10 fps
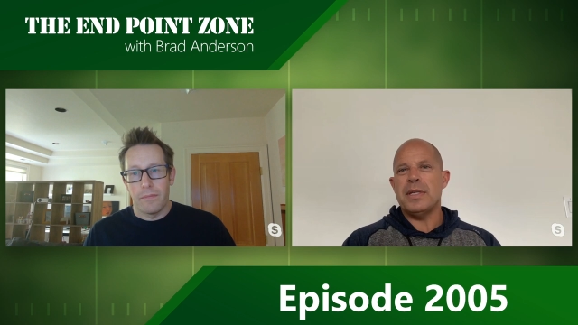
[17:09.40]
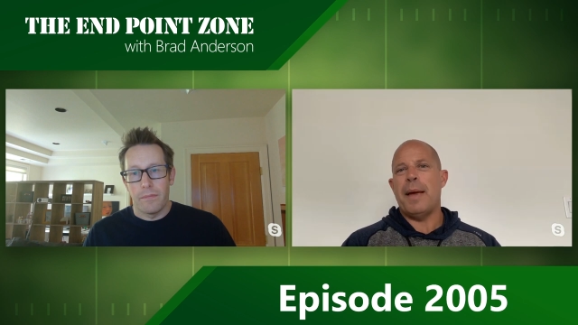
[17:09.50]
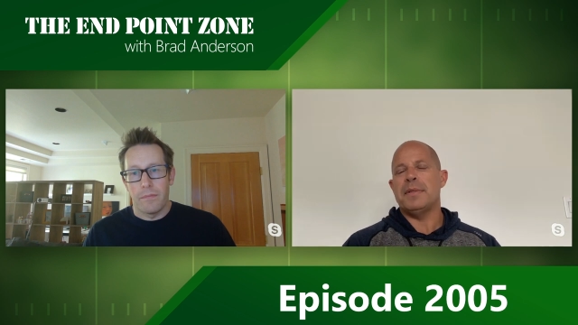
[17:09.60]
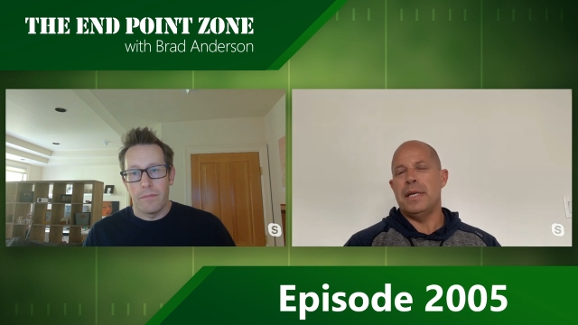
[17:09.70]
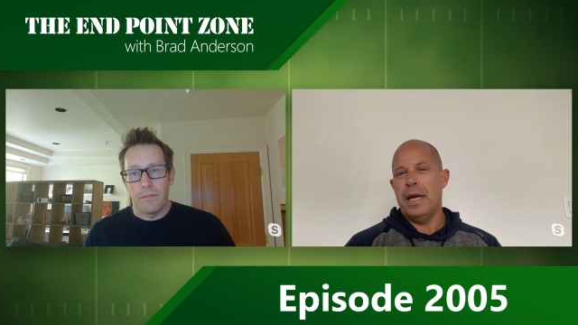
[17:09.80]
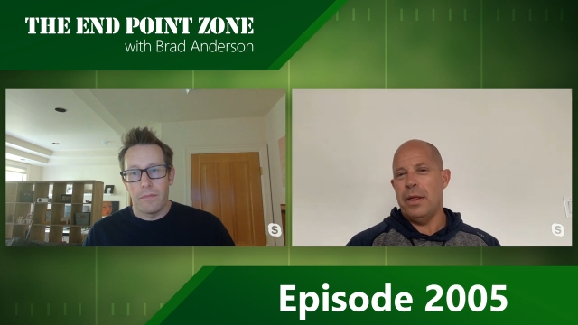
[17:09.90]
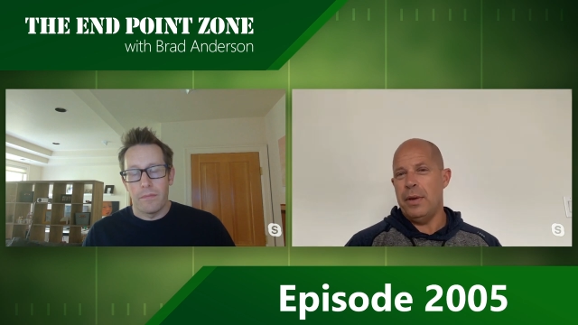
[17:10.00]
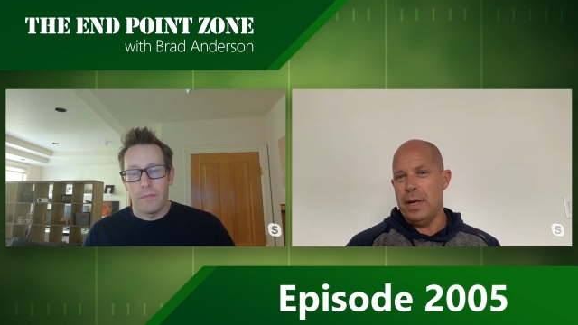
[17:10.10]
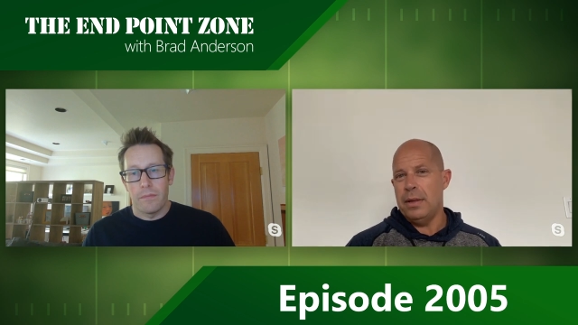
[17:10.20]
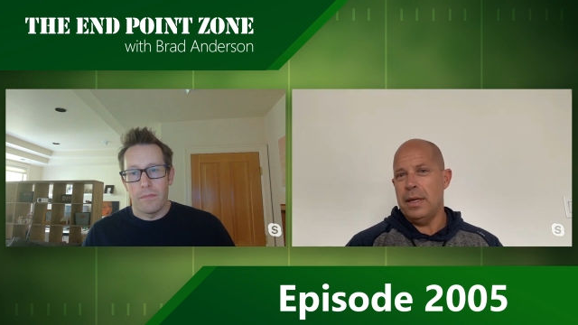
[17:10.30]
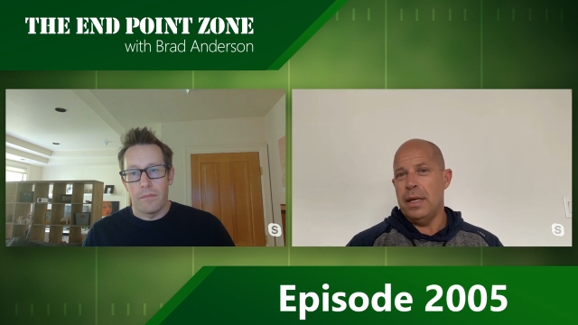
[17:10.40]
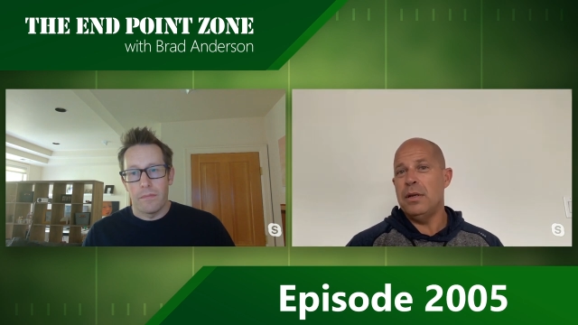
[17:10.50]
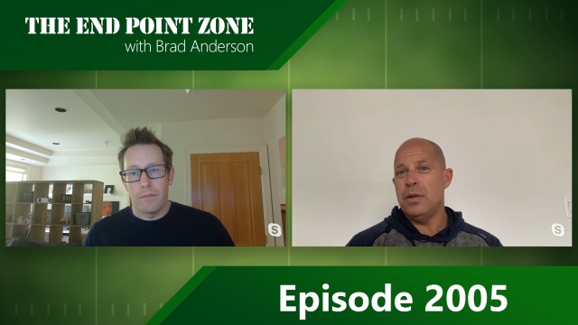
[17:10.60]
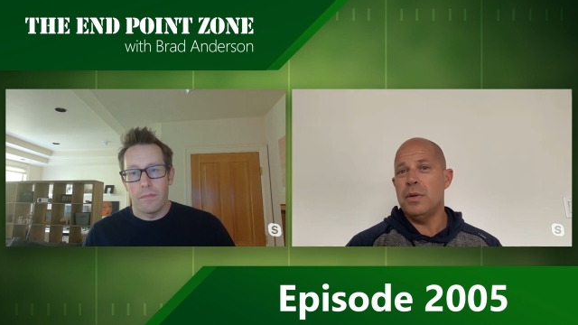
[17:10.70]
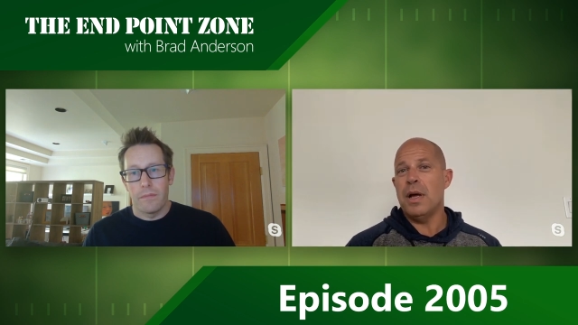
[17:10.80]
Speaker 1: those apps together in the
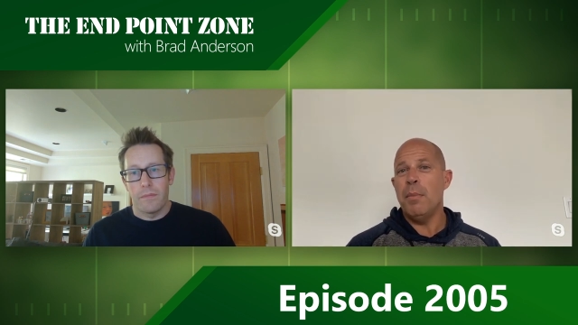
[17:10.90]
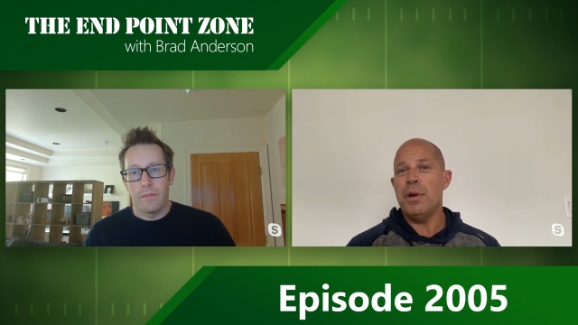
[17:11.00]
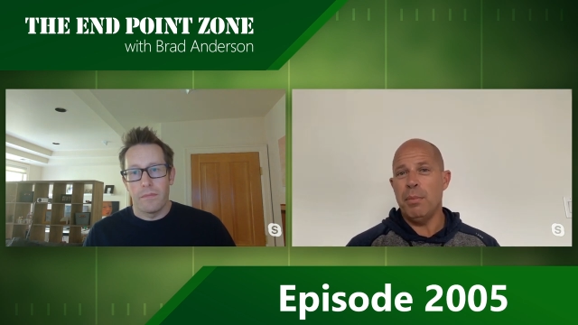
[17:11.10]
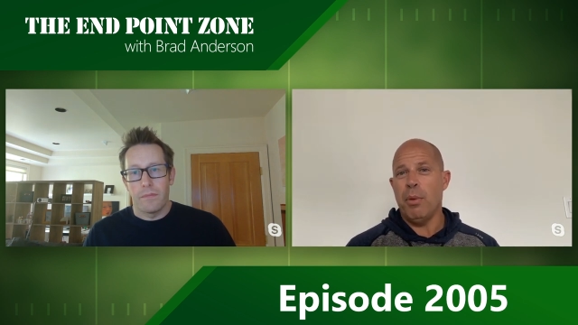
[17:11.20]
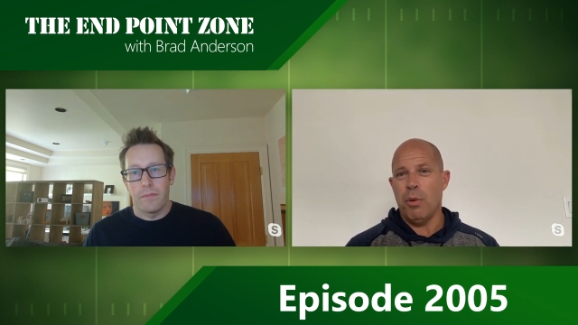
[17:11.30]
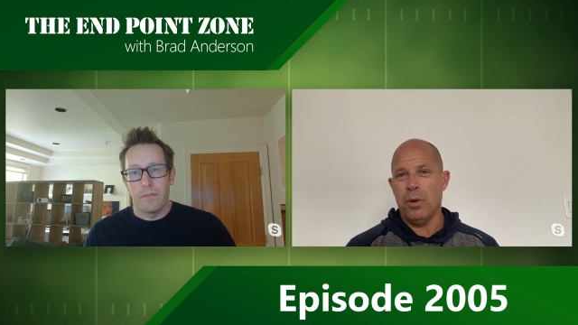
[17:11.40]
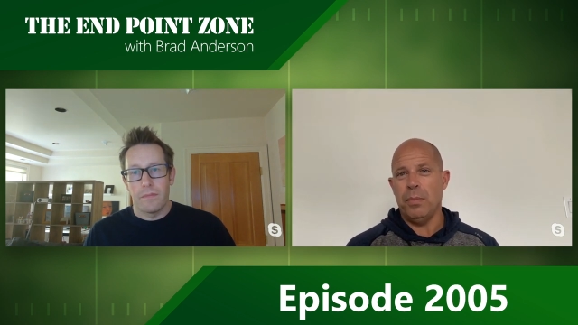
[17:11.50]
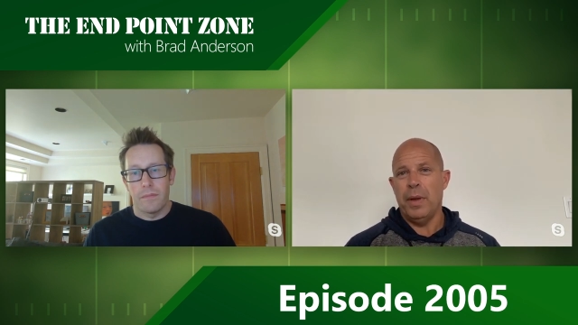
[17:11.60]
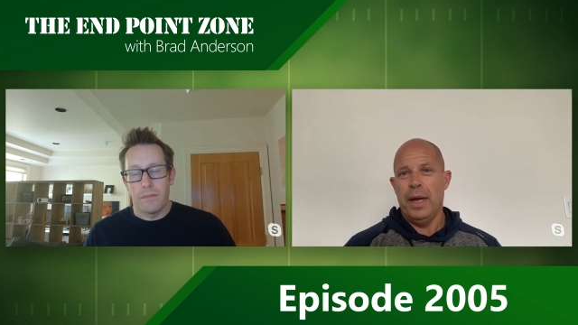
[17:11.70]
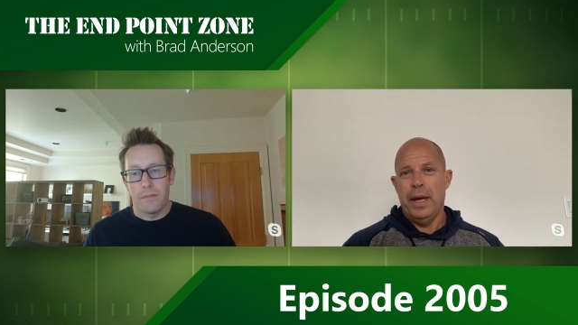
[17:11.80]
Intune company portal.